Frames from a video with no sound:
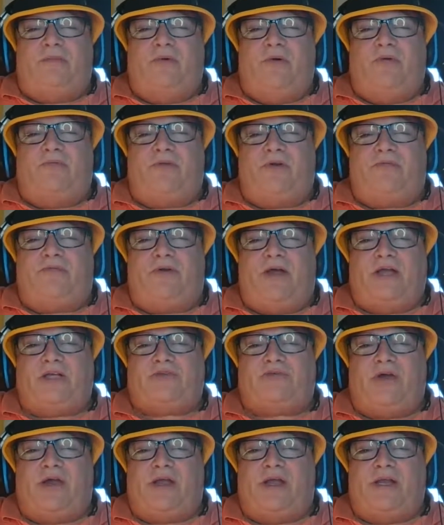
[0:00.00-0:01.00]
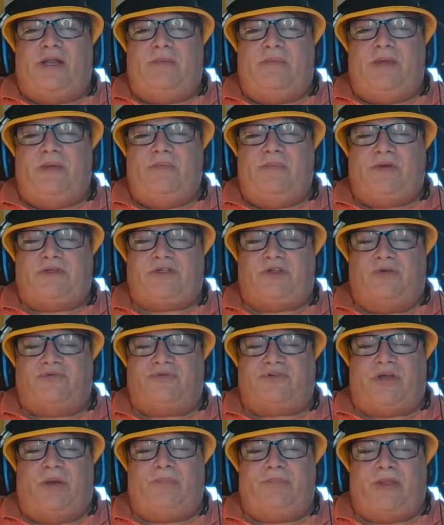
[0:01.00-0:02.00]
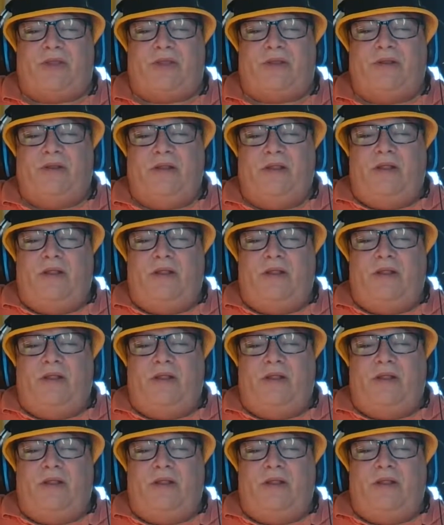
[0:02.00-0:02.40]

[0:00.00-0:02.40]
Well, if they're fast tracking him, he must know something.